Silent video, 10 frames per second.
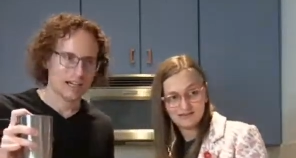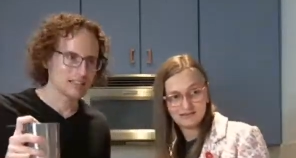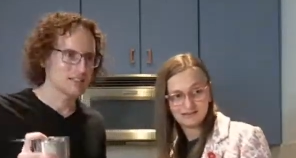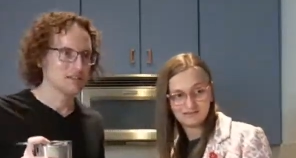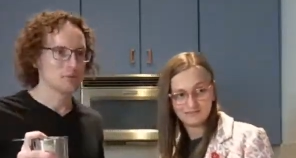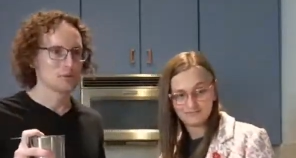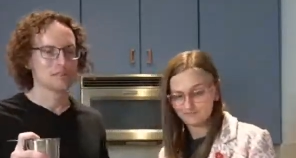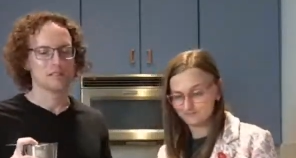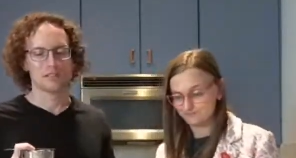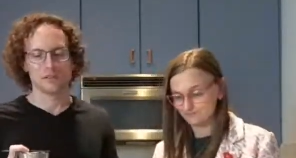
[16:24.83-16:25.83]
Speaker 1: I see no
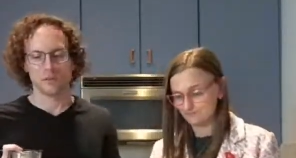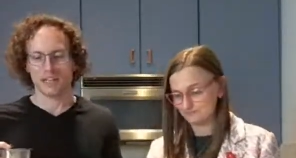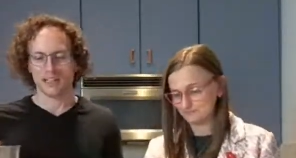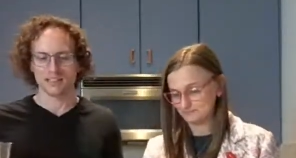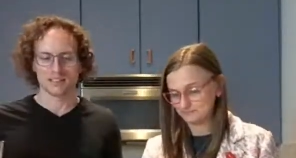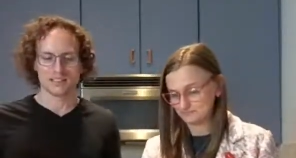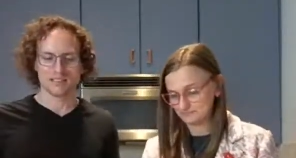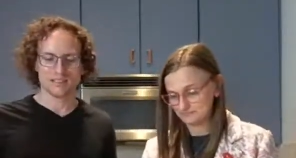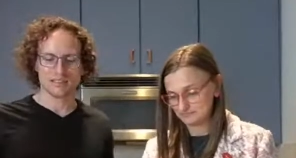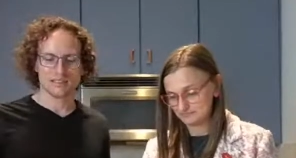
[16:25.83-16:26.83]
reason to do that
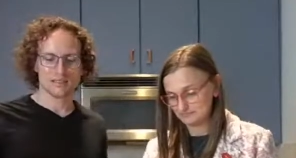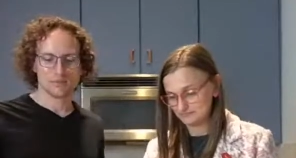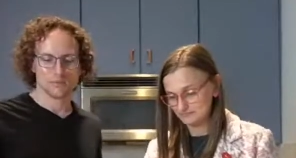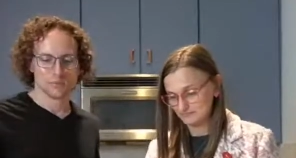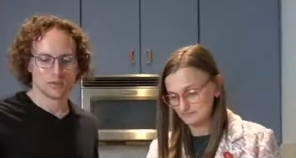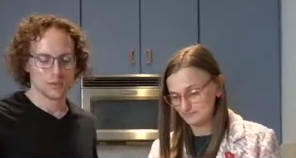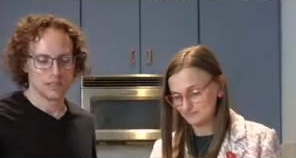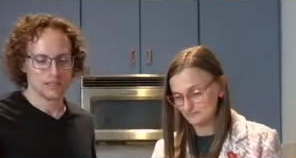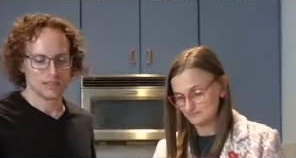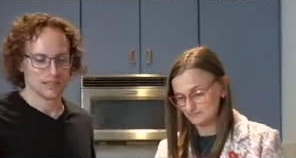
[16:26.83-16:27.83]

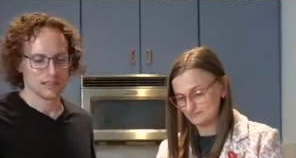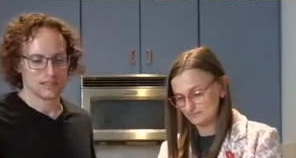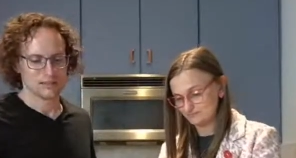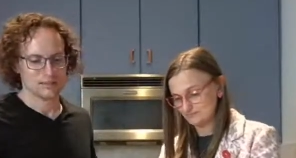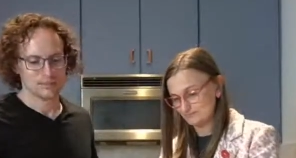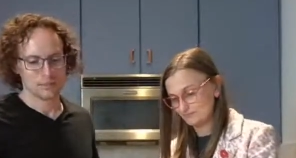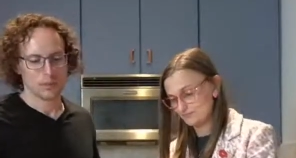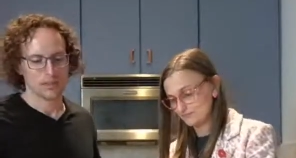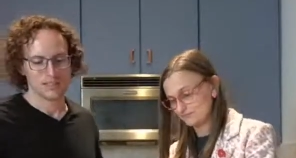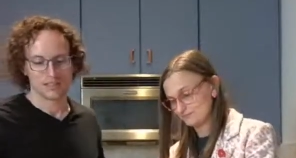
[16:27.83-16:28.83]
between the
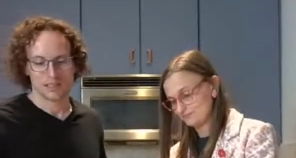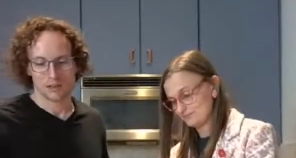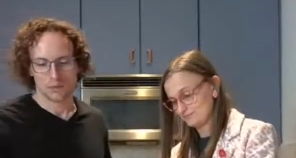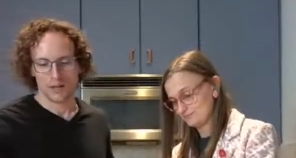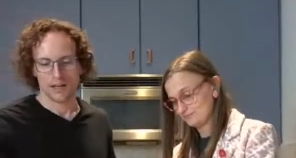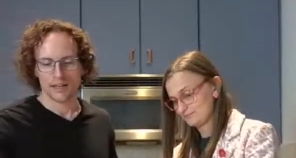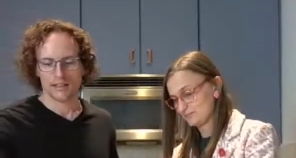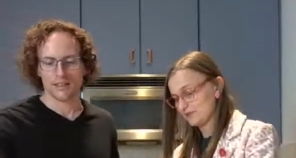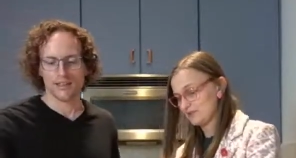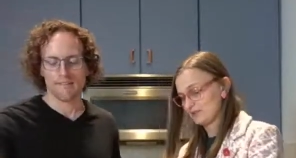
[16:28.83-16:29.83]
spiciness of the rye
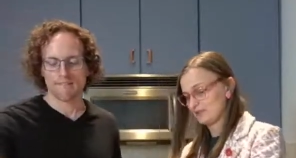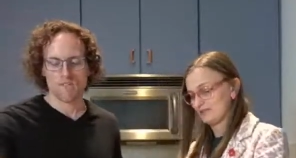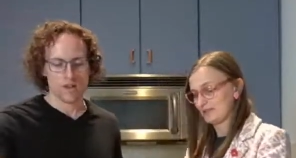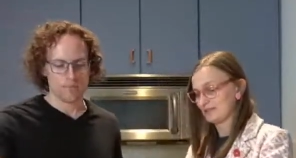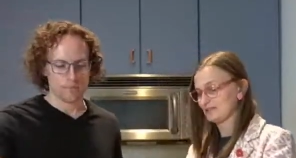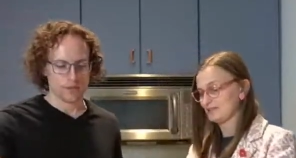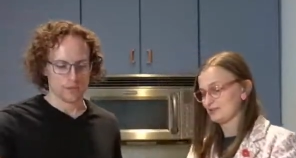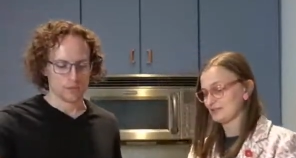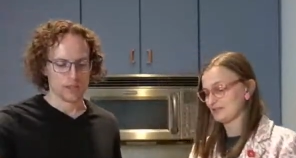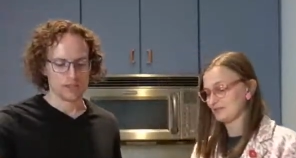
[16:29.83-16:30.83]
and the
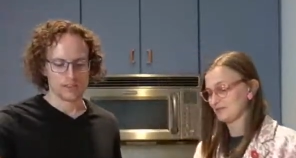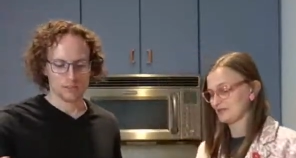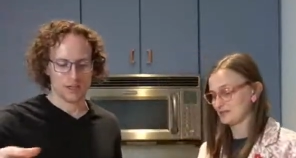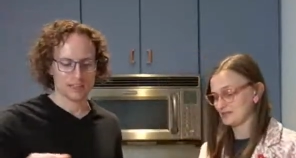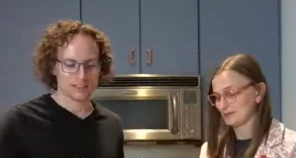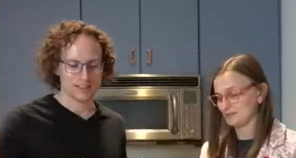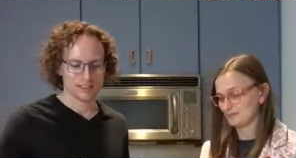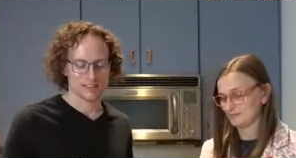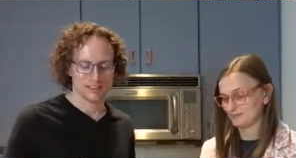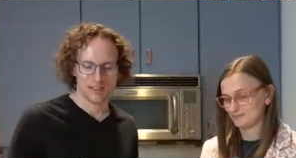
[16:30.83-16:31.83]
really
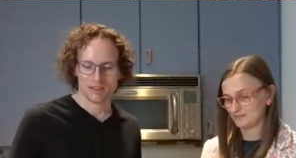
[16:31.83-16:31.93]
spiciness